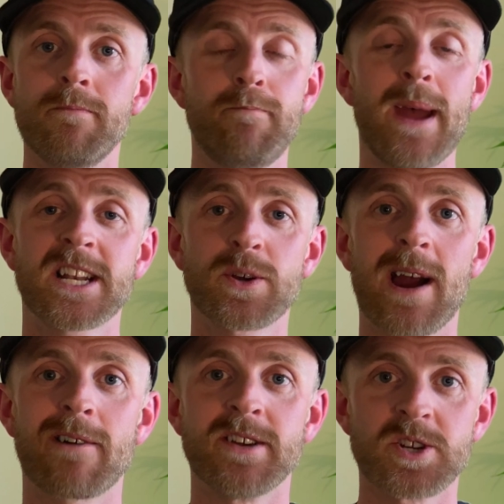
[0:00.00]
back to
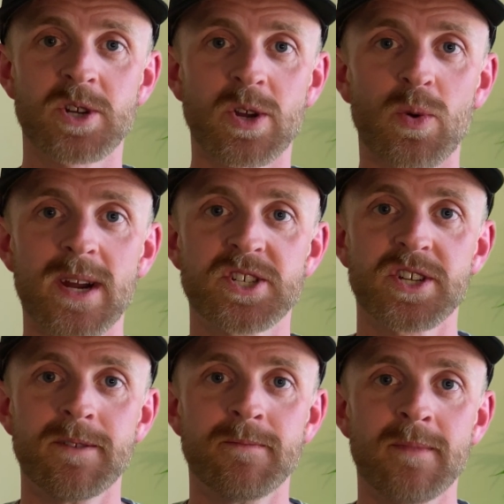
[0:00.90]
our initial
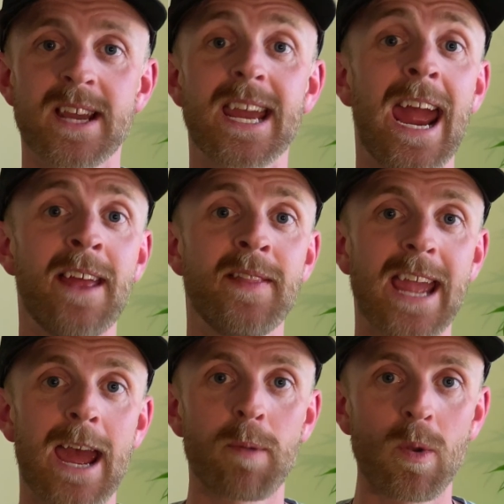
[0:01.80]
question. Can
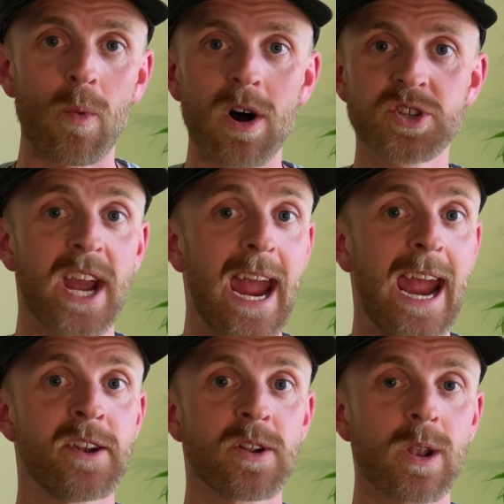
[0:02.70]
the Apple Watch
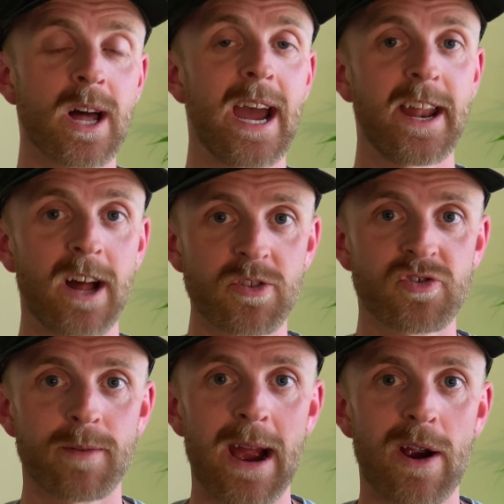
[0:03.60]
handle an
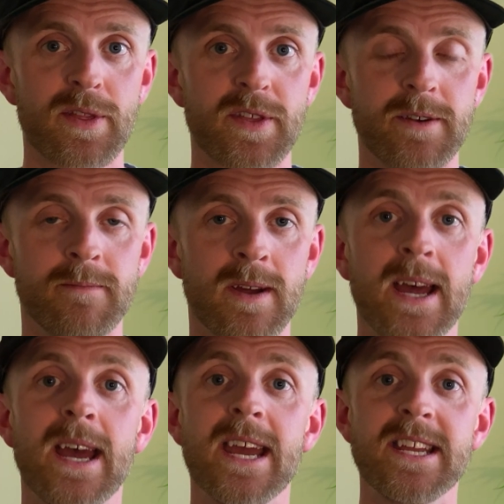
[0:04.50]
ultramarathon?
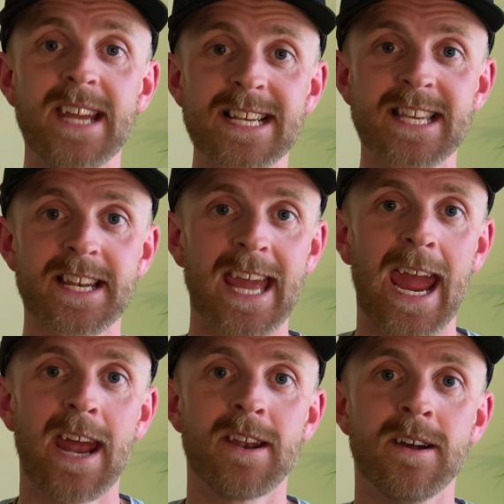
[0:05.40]
Yes, it
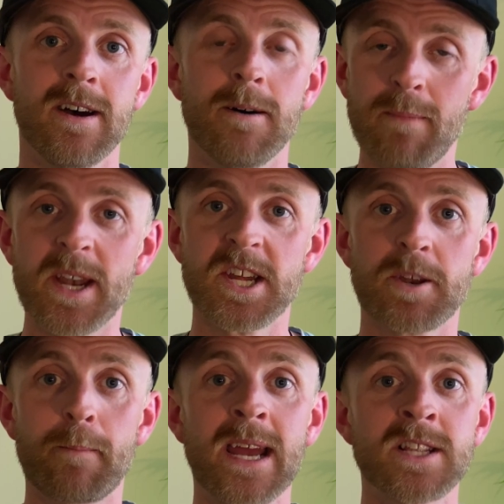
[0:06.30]
can, but it
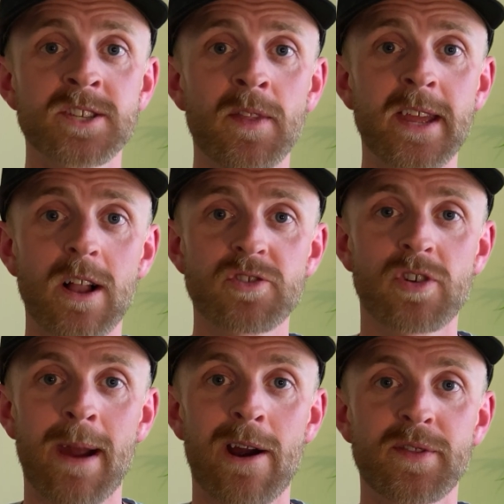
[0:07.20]
depends on the
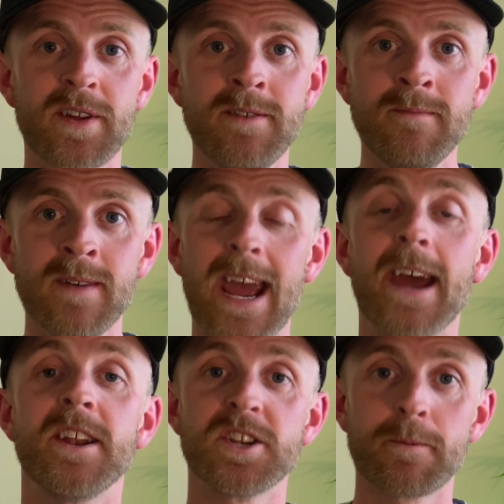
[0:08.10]
ultramarathon
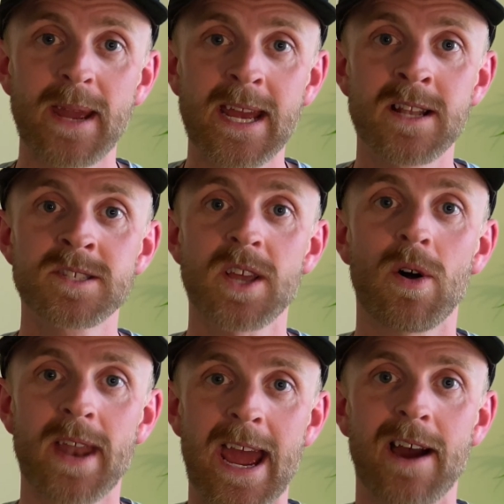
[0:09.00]
and it depends
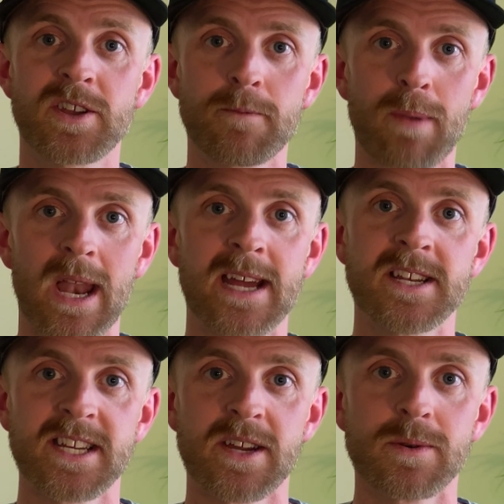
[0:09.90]
on how you plan
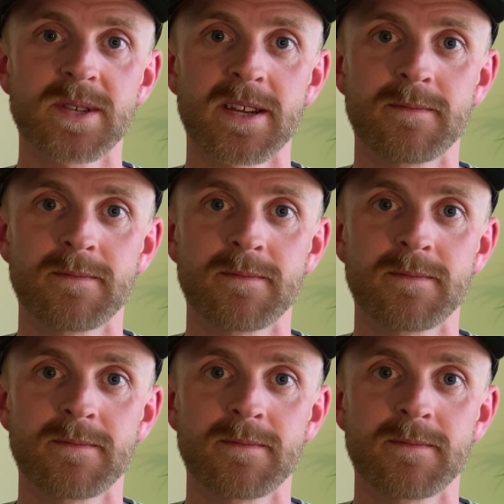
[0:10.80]
to use it.